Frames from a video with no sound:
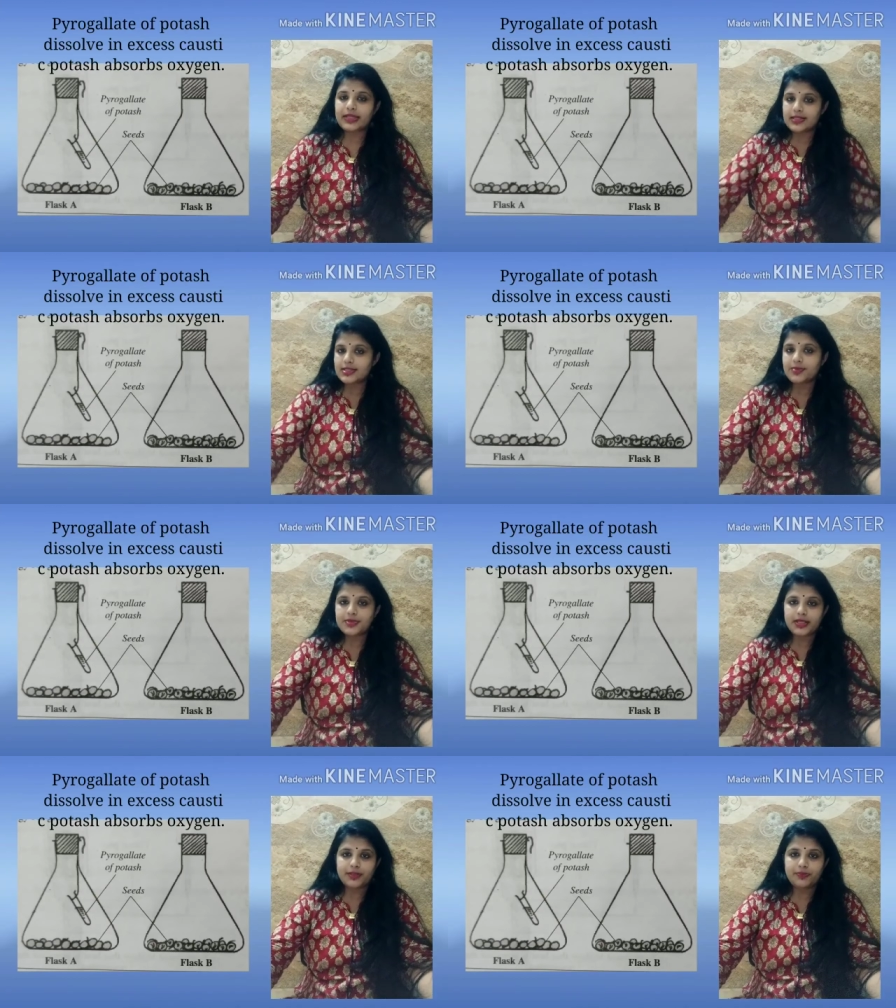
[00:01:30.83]

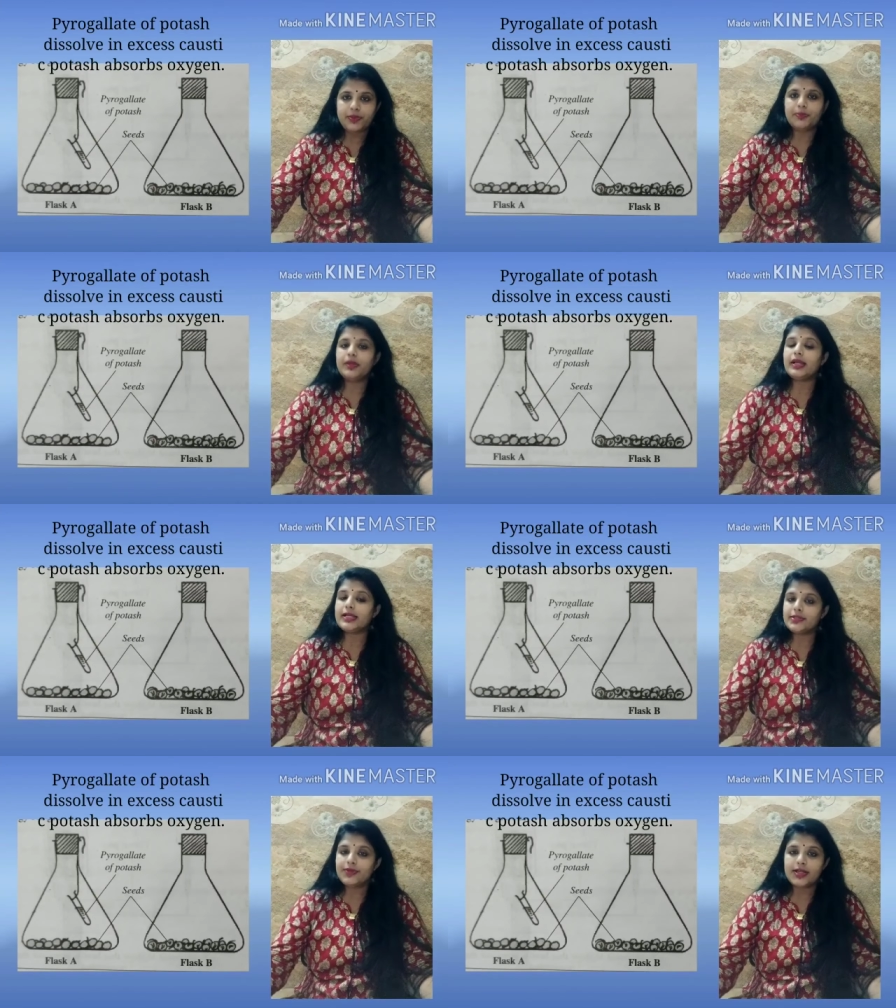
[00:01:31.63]
subjective paper
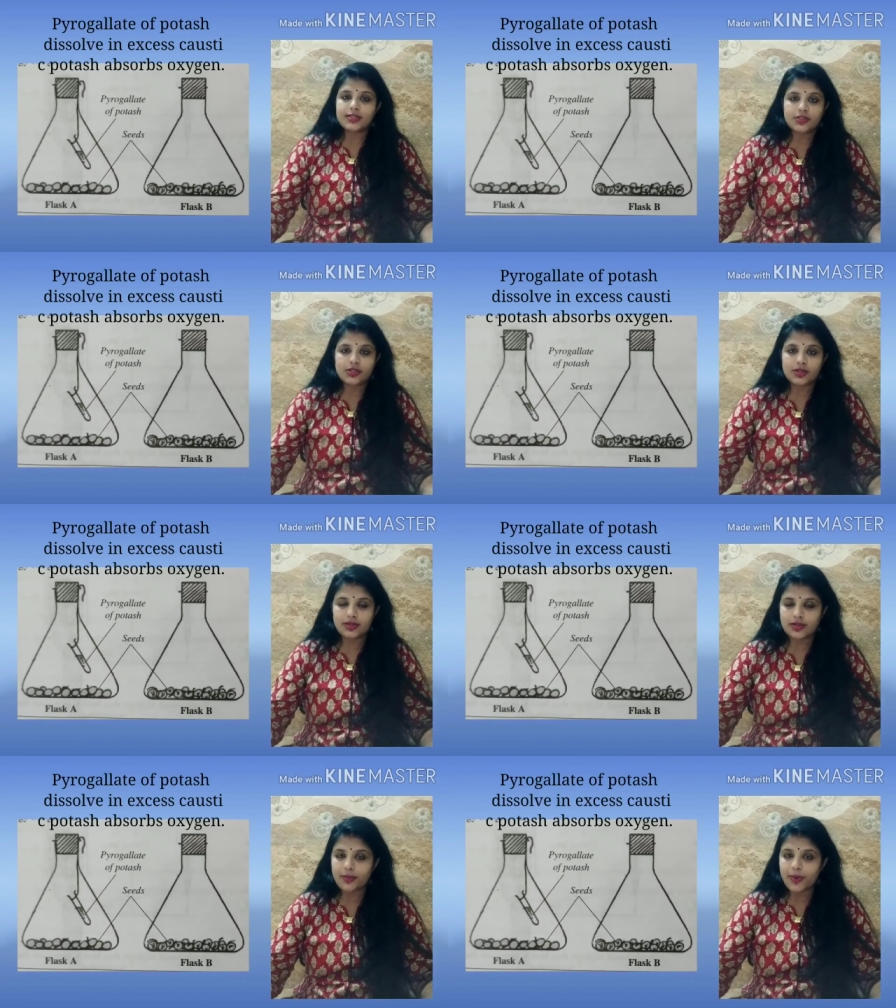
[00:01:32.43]
as well as
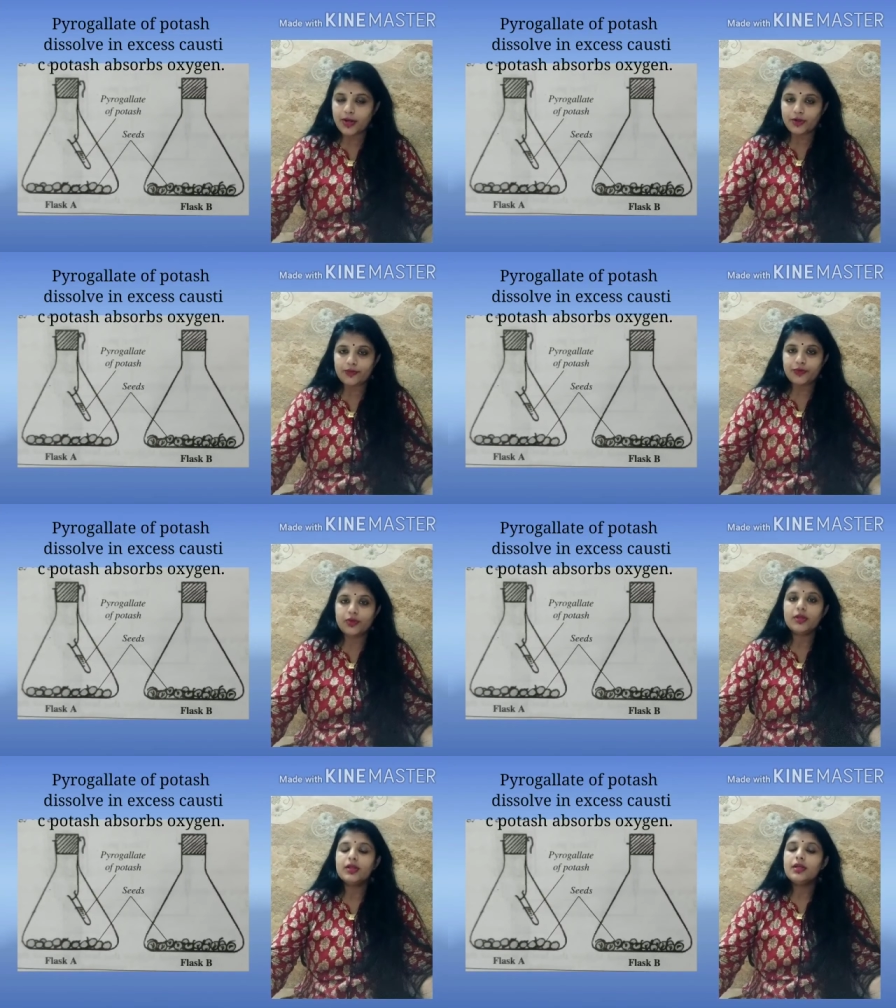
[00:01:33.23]
the part of
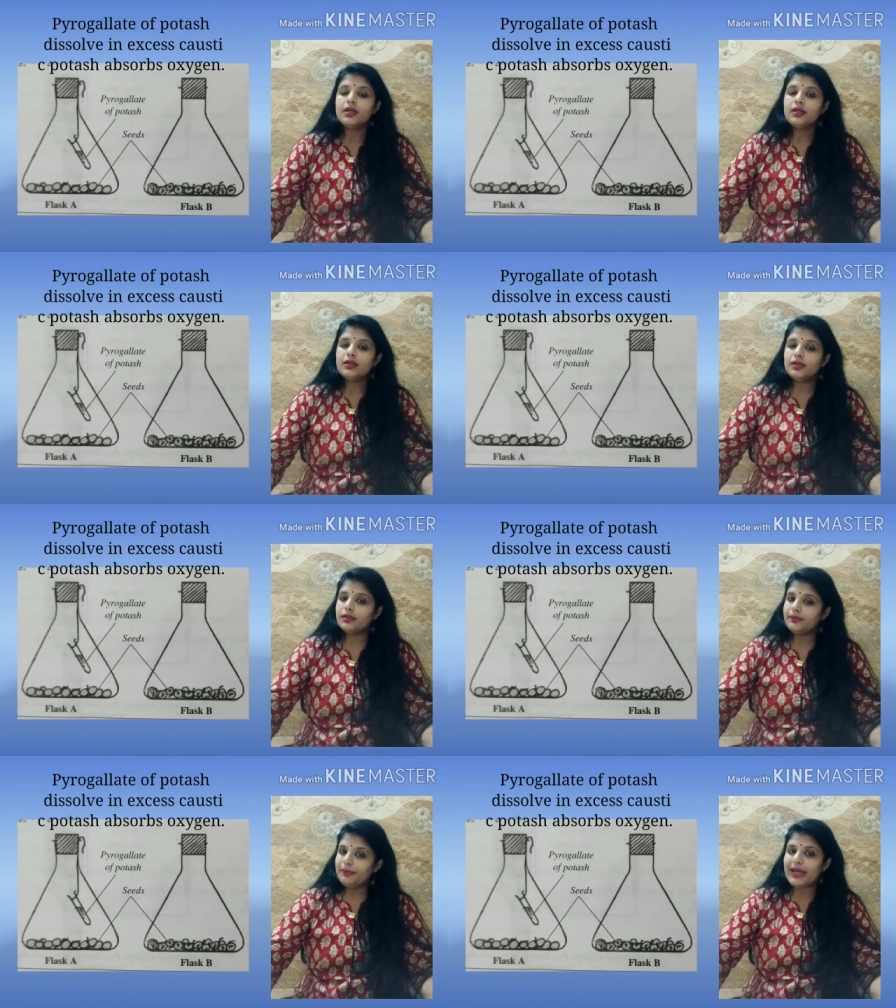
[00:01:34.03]
your
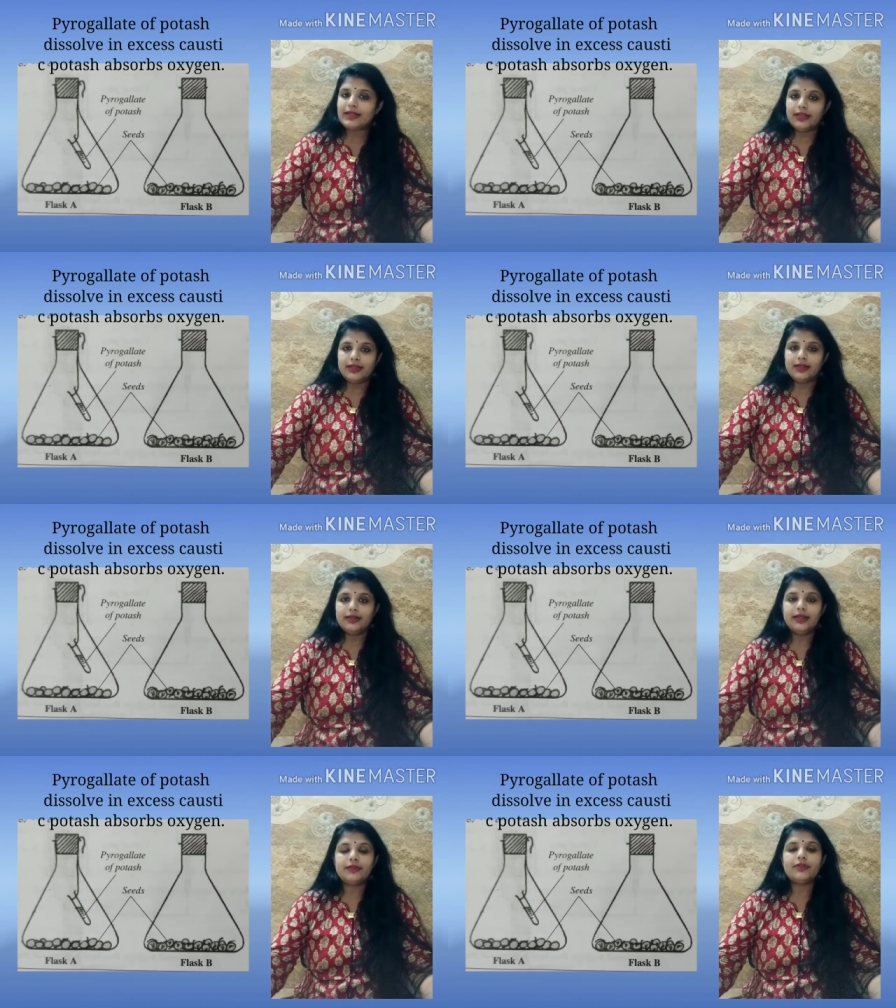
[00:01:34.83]

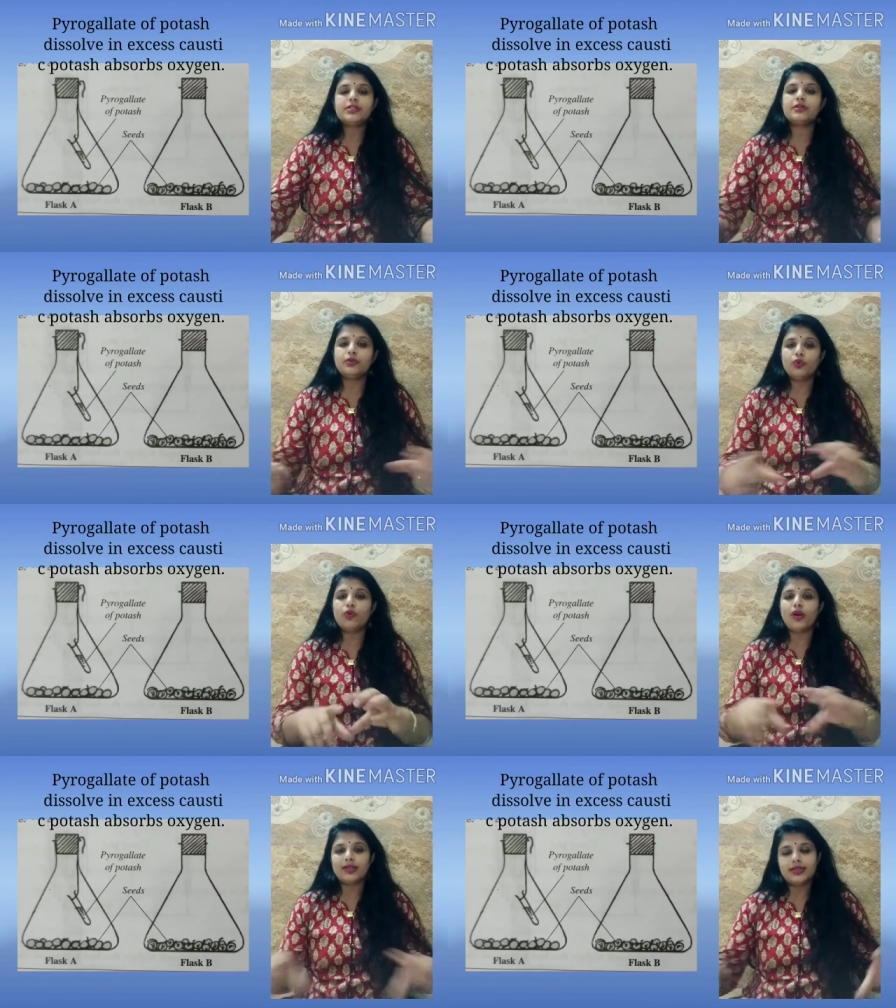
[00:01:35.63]
practical, in which you
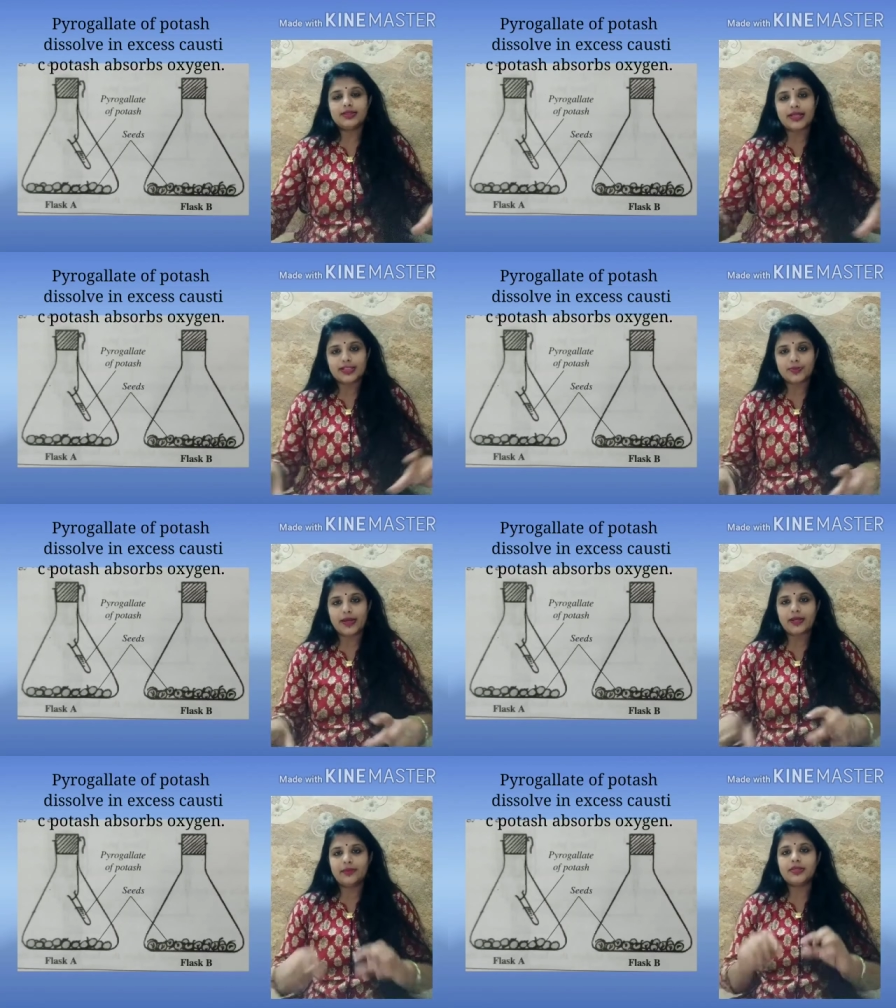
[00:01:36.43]
got these
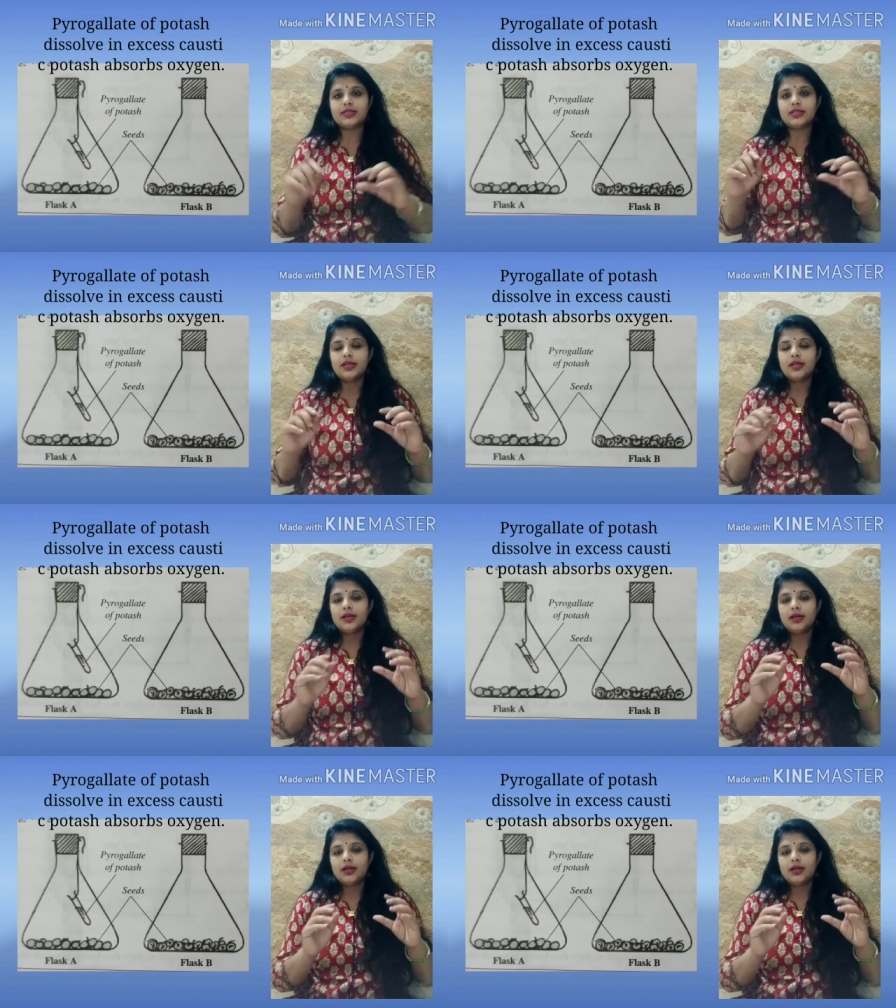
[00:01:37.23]
experiments.